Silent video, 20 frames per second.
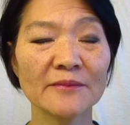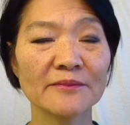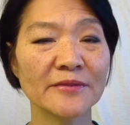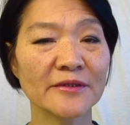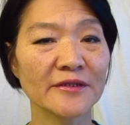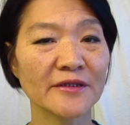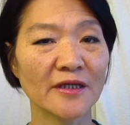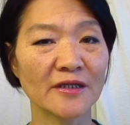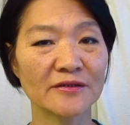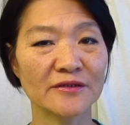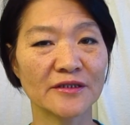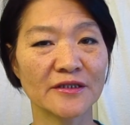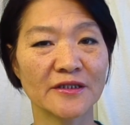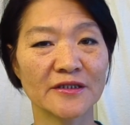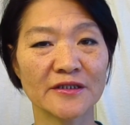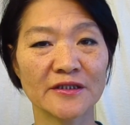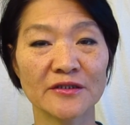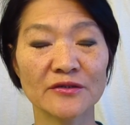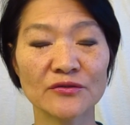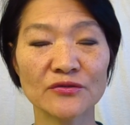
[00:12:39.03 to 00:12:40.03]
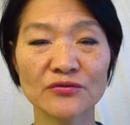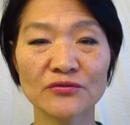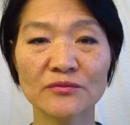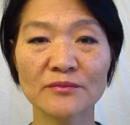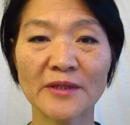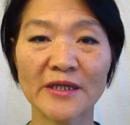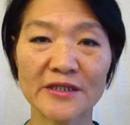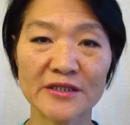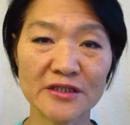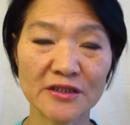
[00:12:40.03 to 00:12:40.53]
but not getting too
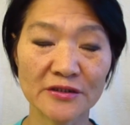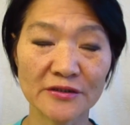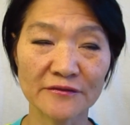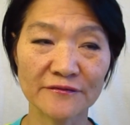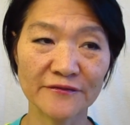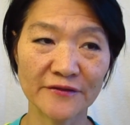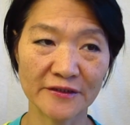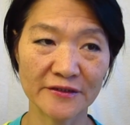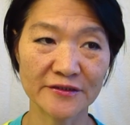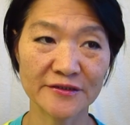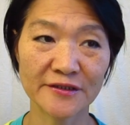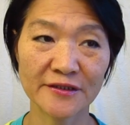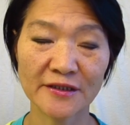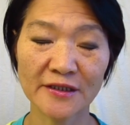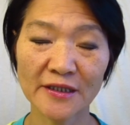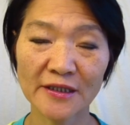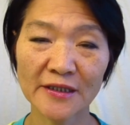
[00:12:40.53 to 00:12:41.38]
much of it.